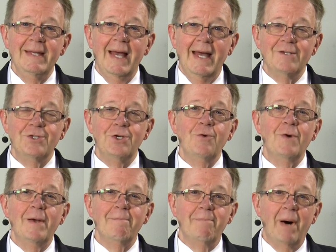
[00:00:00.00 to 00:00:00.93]
As you
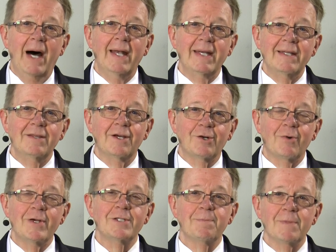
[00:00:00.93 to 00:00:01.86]
embody the
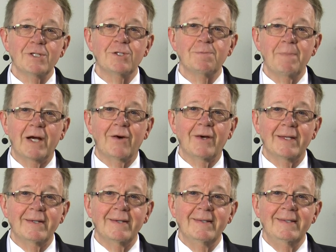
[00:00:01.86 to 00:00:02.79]
Christmas
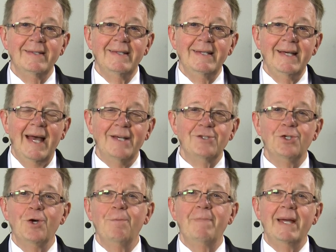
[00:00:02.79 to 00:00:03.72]
spirit, as
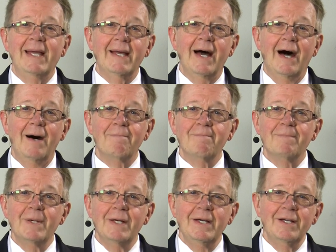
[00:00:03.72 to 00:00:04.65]
you become
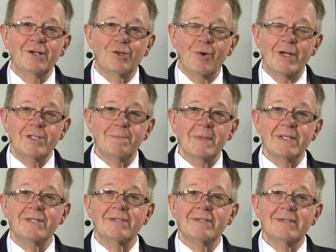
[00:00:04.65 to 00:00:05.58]

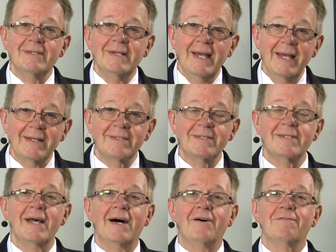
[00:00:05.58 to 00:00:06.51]
Christmas
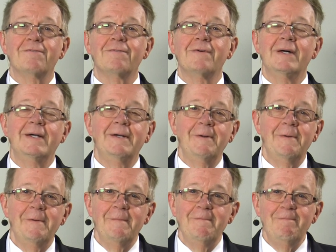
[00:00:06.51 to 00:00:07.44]
itself,
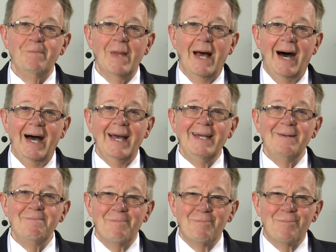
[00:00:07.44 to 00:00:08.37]

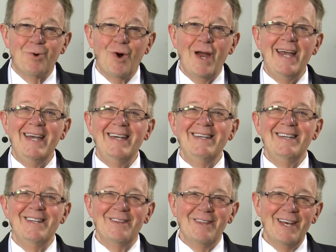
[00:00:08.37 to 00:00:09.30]
I pray
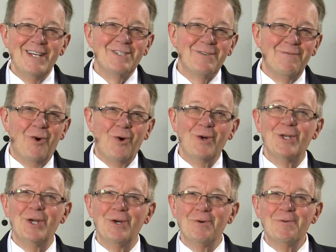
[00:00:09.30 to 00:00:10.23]
this for
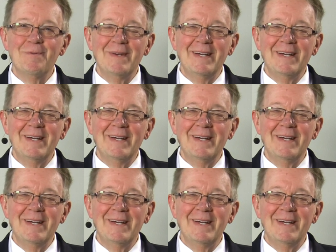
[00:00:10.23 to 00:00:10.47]
you